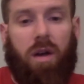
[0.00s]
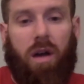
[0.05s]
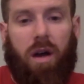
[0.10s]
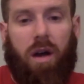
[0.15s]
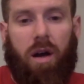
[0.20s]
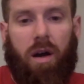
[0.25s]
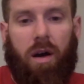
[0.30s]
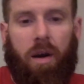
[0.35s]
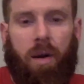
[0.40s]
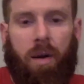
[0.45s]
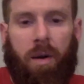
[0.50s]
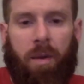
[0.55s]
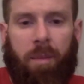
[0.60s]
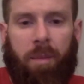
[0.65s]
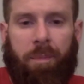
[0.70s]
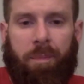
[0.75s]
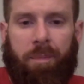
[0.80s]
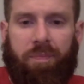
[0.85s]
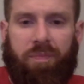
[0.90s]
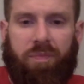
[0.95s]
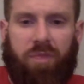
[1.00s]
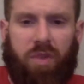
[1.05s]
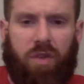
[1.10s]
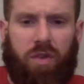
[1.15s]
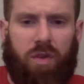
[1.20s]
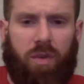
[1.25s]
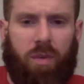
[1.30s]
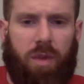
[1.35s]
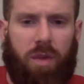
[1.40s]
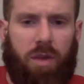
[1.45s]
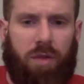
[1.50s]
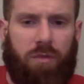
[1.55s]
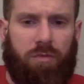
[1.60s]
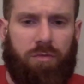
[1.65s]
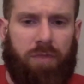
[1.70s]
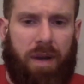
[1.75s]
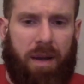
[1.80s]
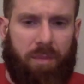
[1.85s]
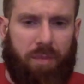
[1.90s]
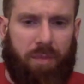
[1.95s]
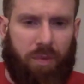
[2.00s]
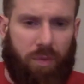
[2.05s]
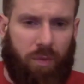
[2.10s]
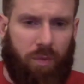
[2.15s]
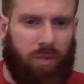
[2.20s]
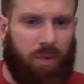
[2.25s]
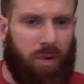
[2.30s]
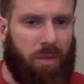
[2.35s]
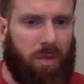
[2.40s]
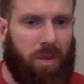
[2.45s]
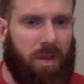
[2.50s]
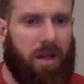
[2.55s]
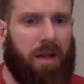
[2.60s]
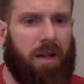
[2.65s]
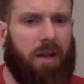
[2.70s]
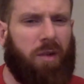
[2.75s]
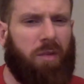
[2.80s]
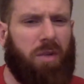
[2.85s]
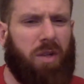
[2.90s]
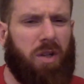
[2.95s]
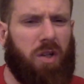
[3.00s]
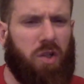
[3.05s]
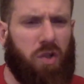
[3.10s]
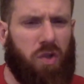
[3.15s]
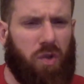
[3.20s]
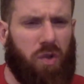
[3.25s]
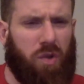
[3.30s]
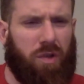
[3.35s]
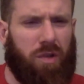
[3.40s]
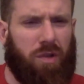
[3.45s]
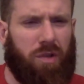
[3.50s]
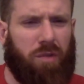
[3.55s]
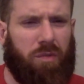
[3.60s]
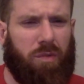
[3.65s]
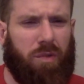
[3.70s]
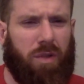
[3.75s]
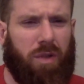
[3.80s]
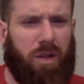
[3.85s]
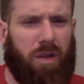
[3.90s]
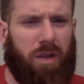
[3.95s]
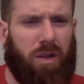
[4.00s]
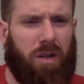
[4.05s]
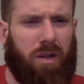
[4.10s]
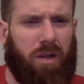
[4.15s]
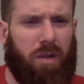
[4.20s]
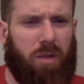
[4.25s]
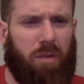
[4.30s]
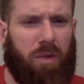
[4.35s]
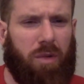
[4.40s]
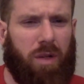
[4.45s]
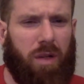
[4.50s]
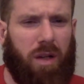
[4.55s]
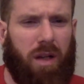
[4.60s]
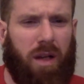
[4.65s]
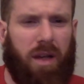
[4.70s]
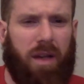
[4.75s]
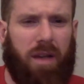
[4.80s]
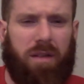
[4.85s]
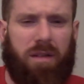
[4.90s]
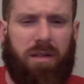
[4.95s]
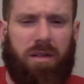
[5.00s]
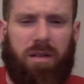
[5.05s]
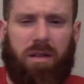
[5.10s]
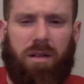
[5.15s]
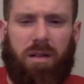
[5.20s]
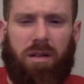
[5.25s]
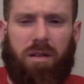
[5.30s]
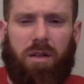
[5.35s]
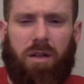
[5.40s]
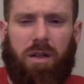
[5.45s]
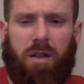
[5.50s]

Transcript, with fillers: Um, some of the reps were probably a little bit shorter than what they, I would have liked, you know.